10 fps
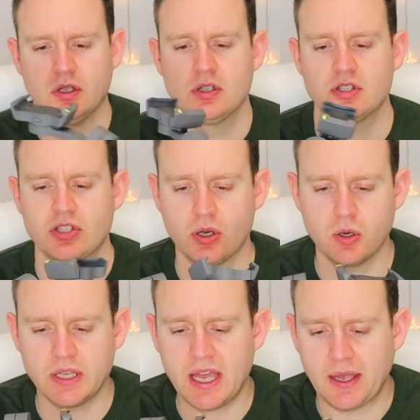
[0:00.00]

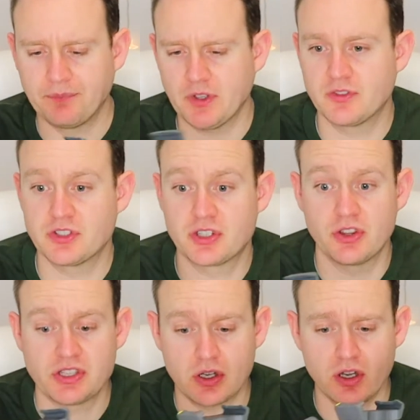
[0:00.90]
So yeah, I've just turned
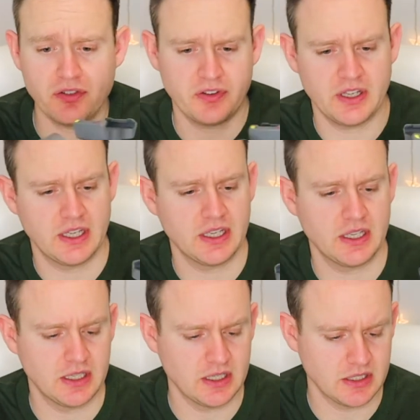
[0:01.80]
this off,
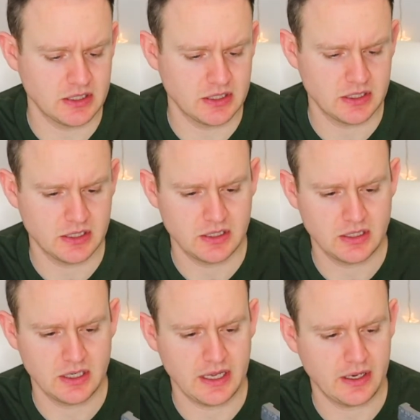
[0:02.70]
and
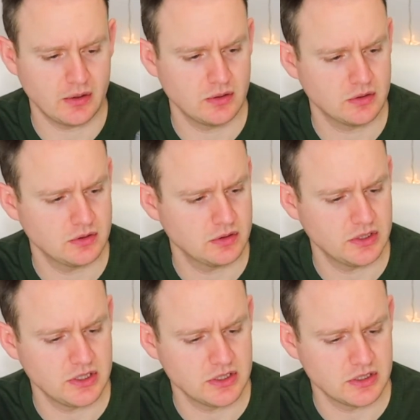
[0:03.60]
now I
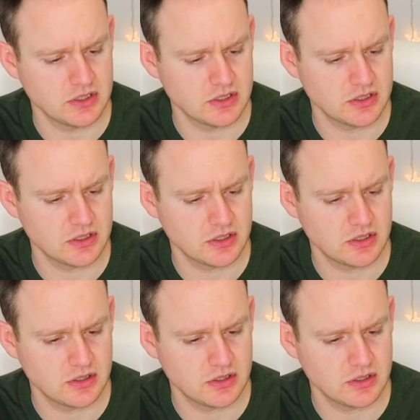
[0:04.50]
need to just